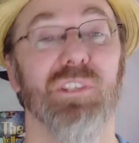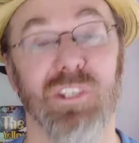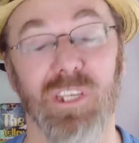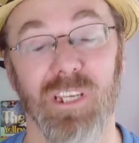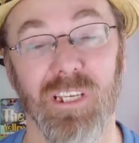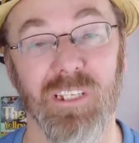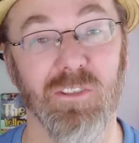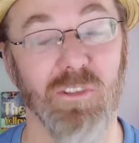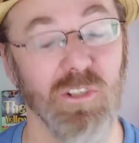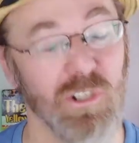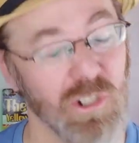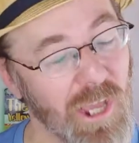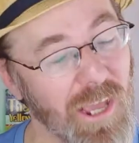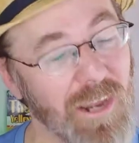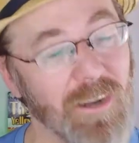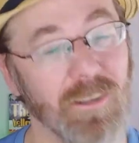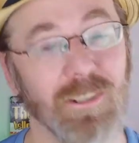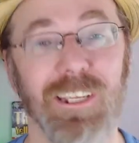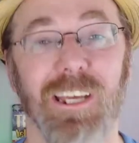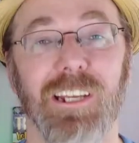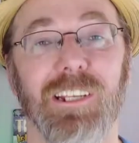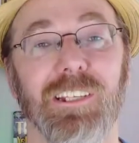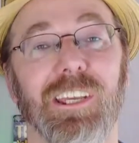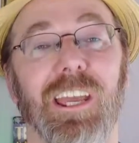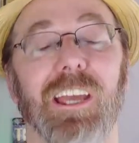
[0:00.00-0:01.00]
6, the channel
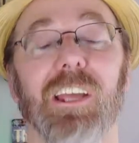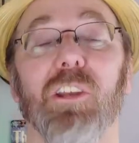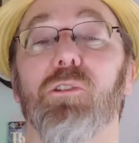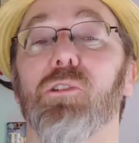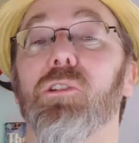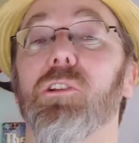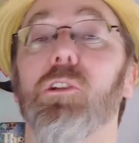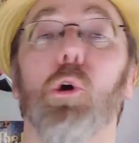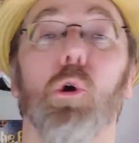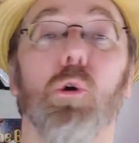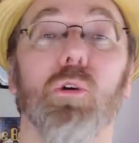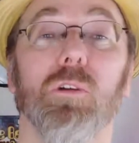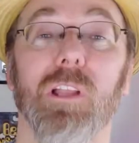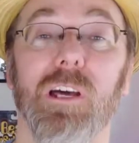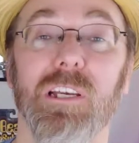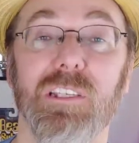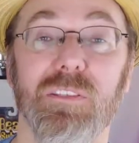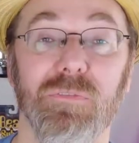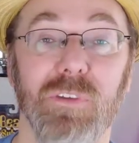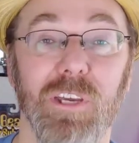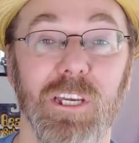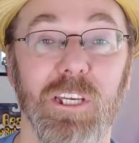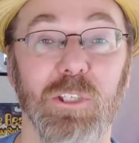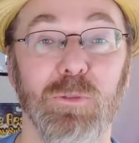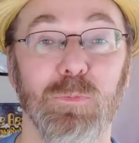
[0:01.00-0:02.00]
dedicated to the local
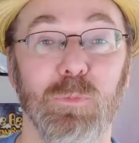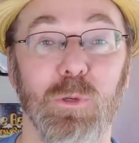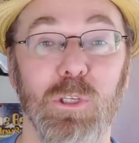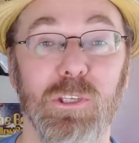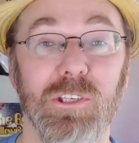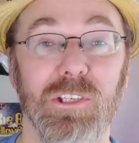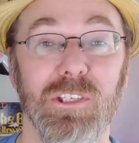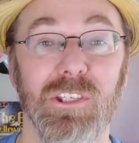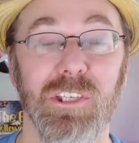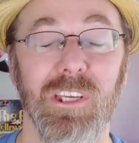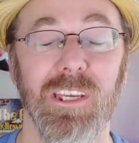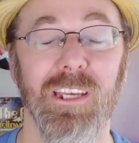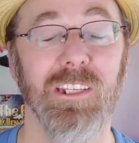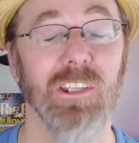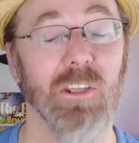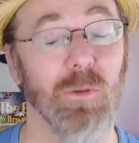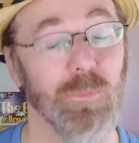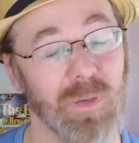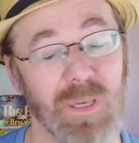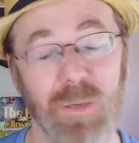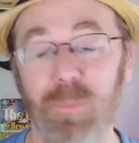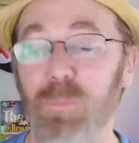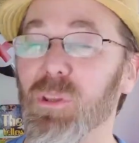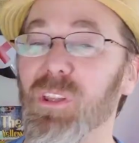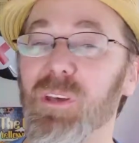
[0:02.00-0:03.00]
Las Vegas music scene and the
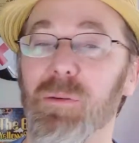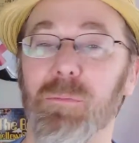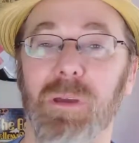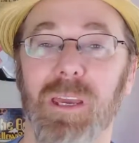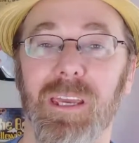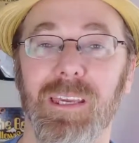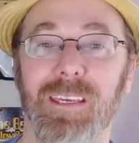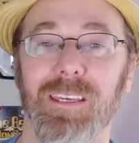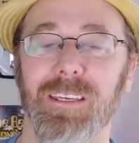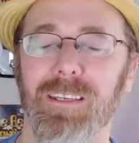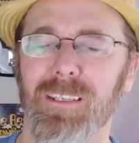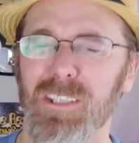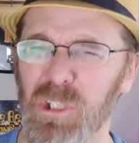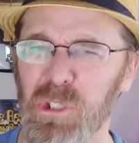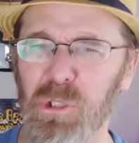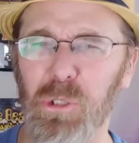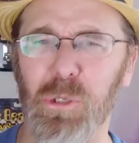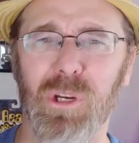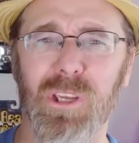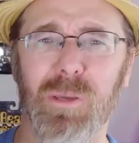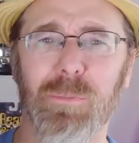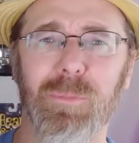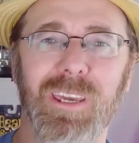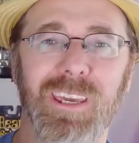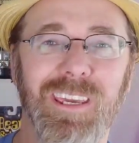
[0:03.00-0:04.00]
people that make it,
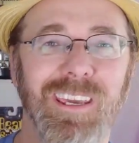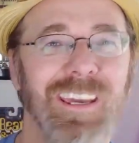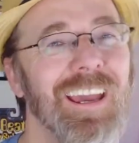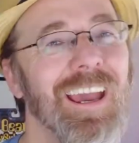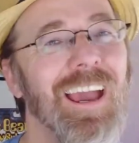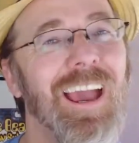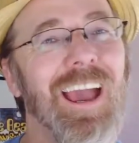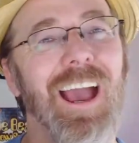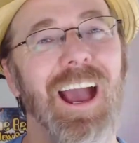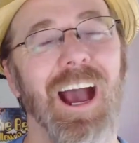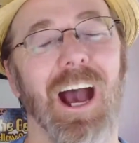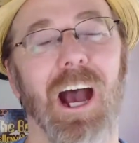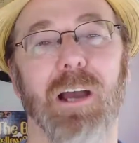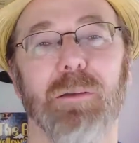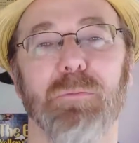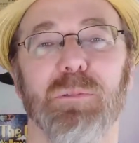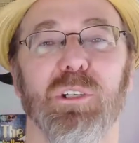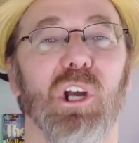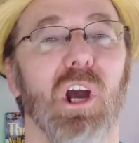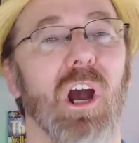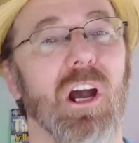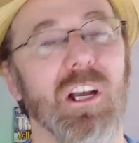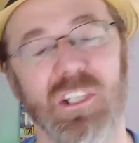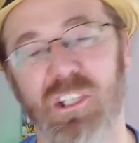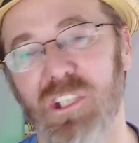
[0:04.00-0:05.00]
including me. I'm
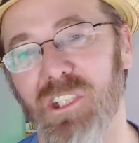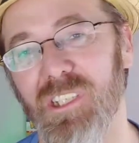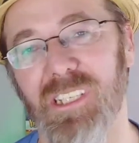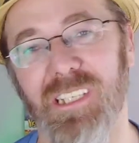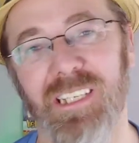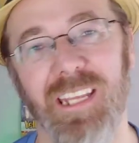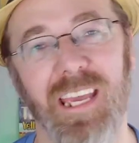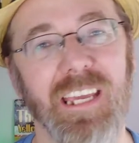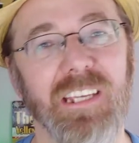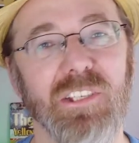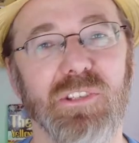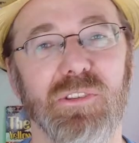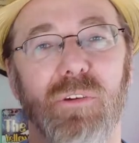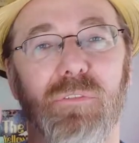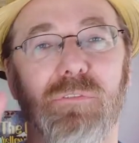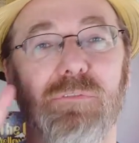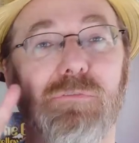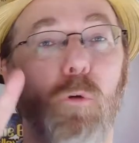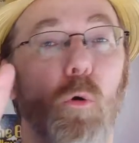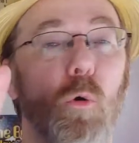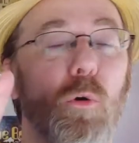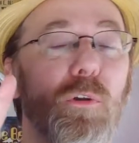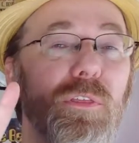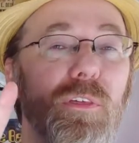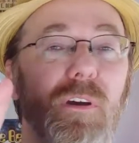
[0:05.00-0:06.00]
Josh, and today is the
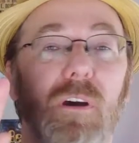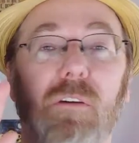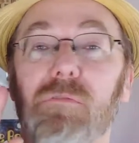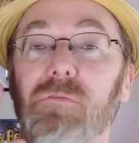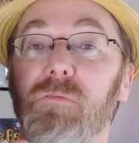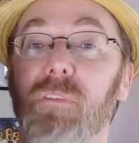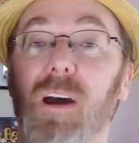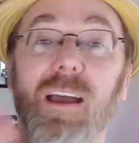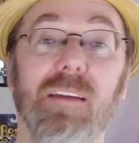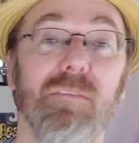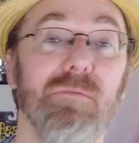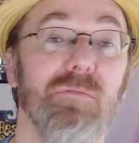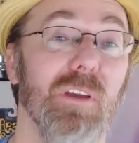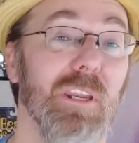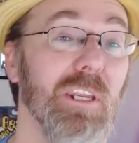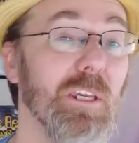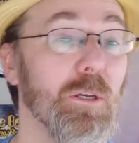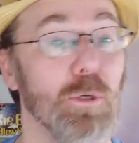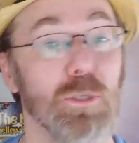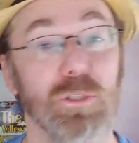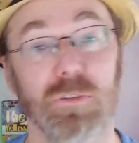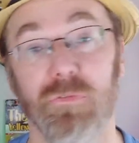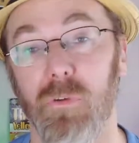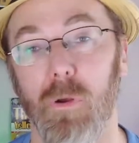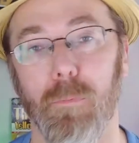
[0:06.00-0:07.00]
fourth of five
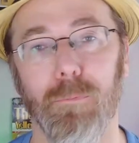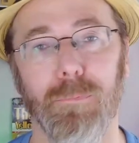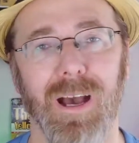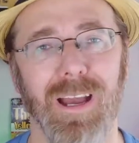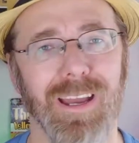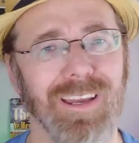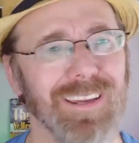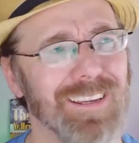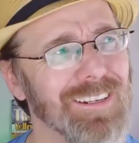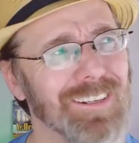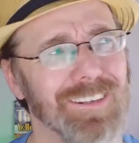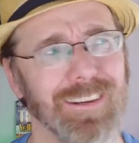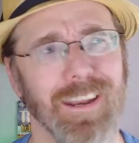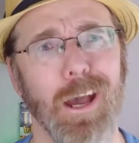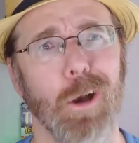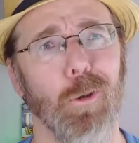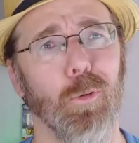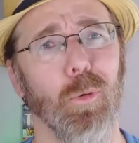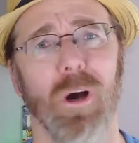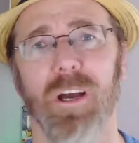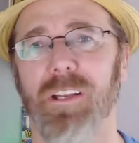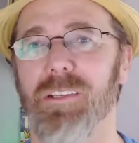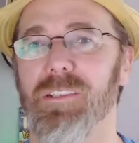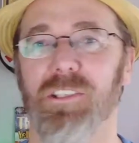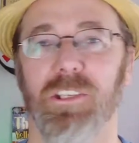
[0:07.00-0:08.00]
videos from my Now
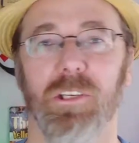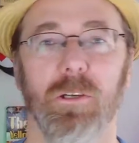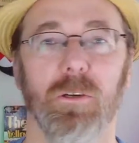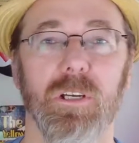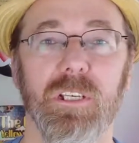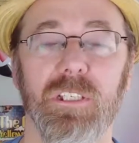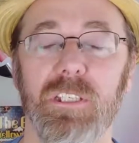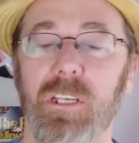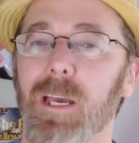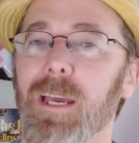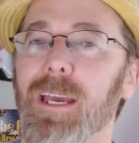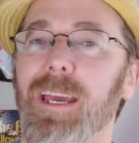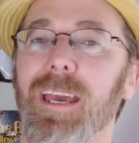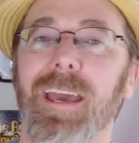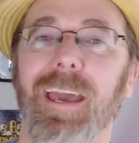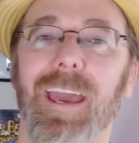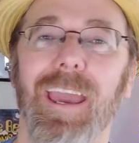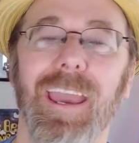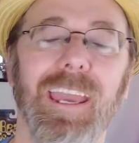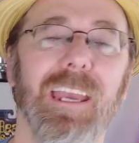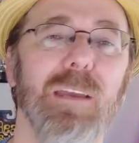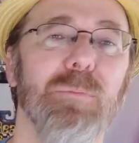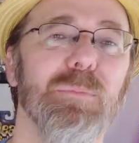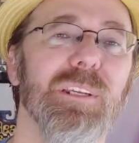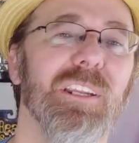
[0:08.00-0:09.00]
What series
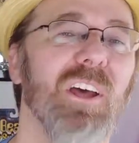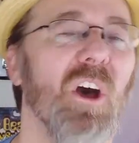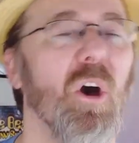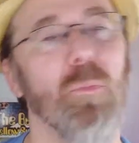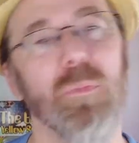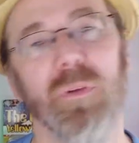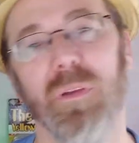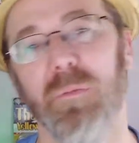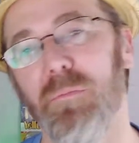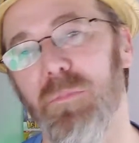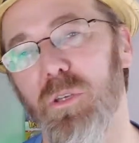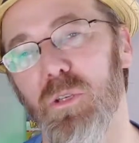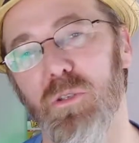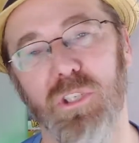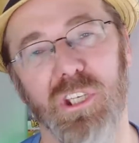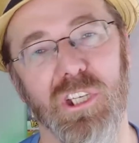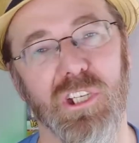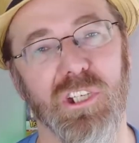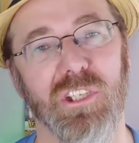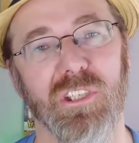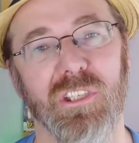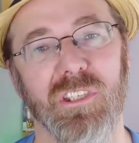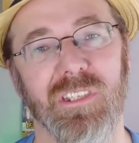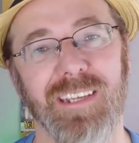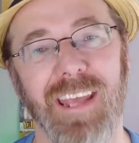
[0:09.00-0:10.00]
aimed at helping
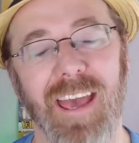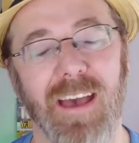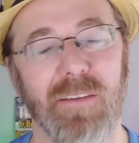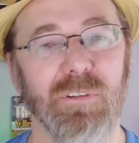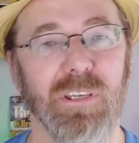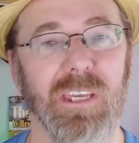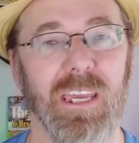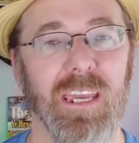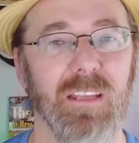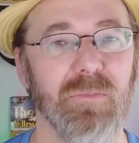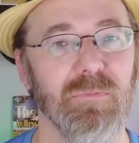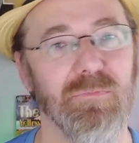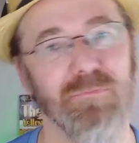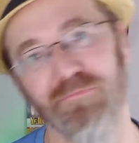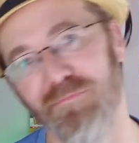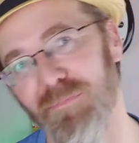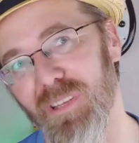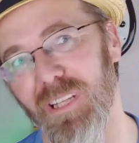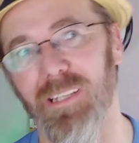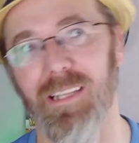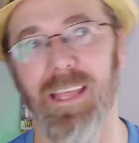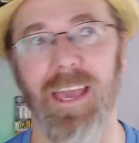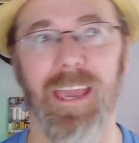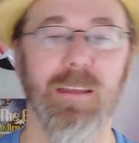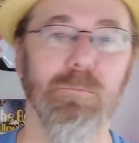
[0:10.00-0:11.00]
musicians navigate
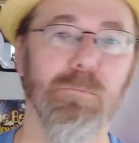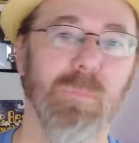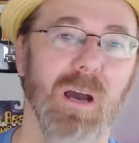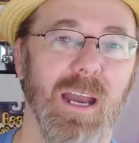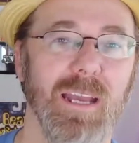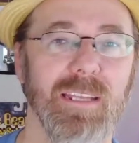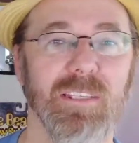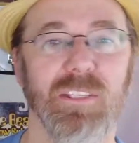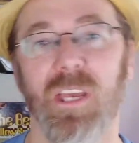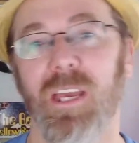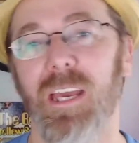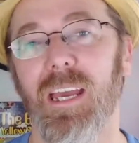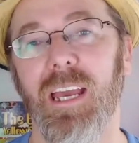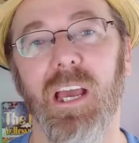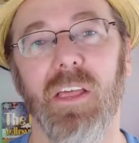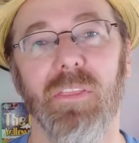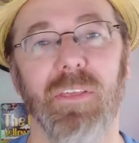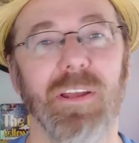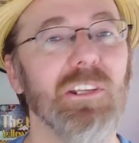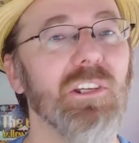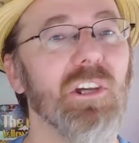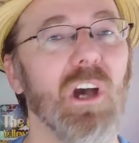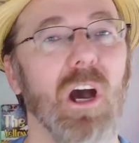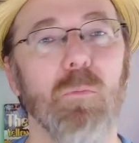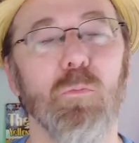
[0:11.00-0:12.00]
the landmines
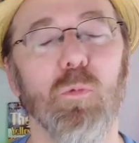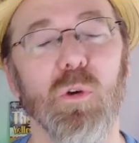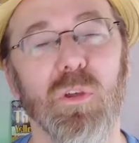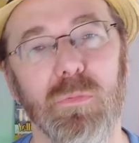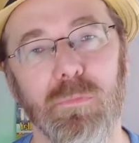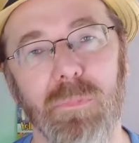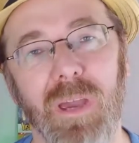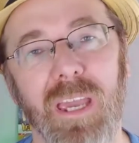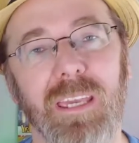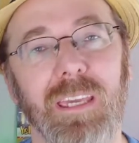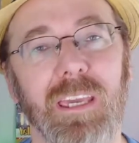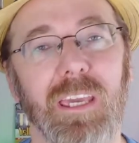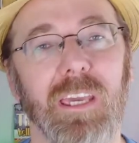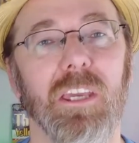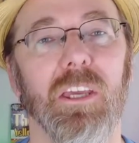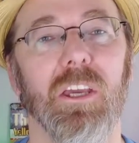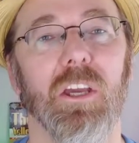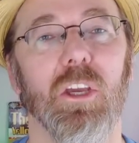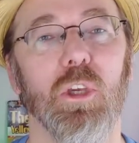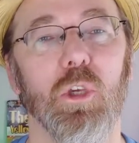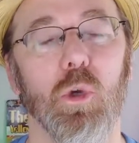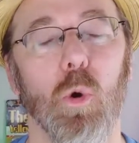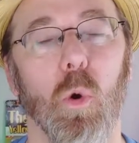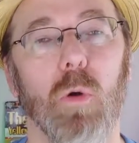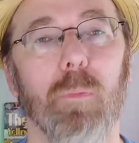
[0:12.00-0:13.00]
that come with
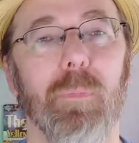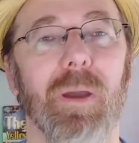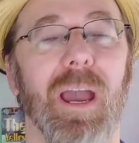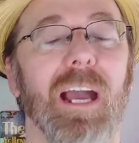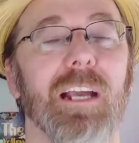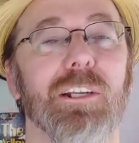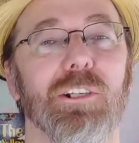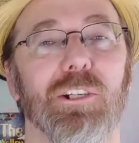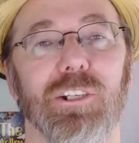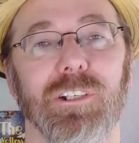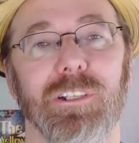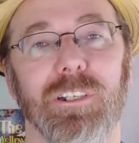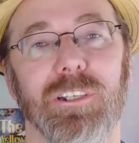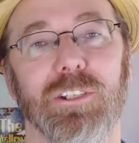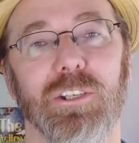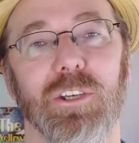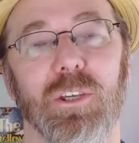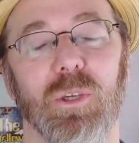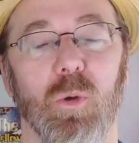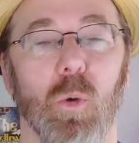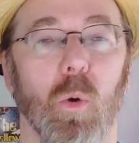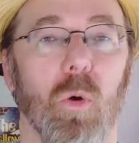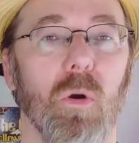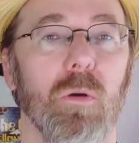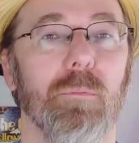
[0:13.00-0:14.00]
making your passion into
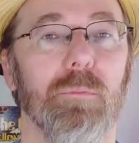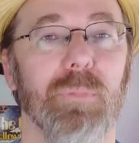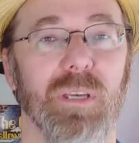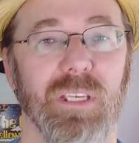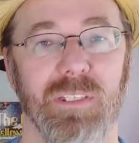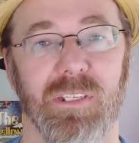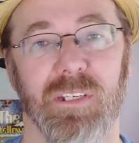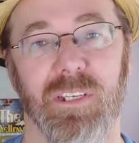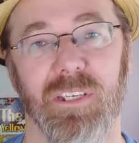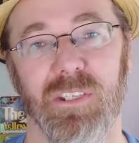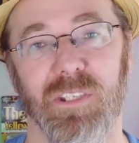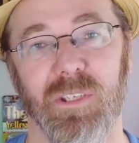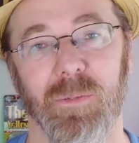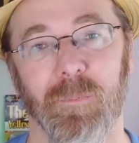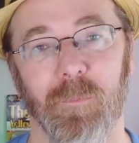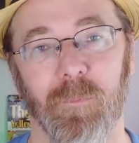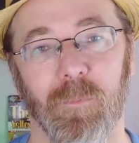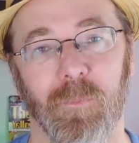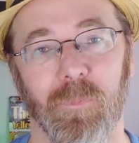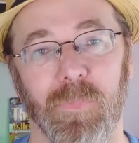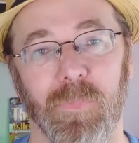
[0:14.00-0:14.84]
your business.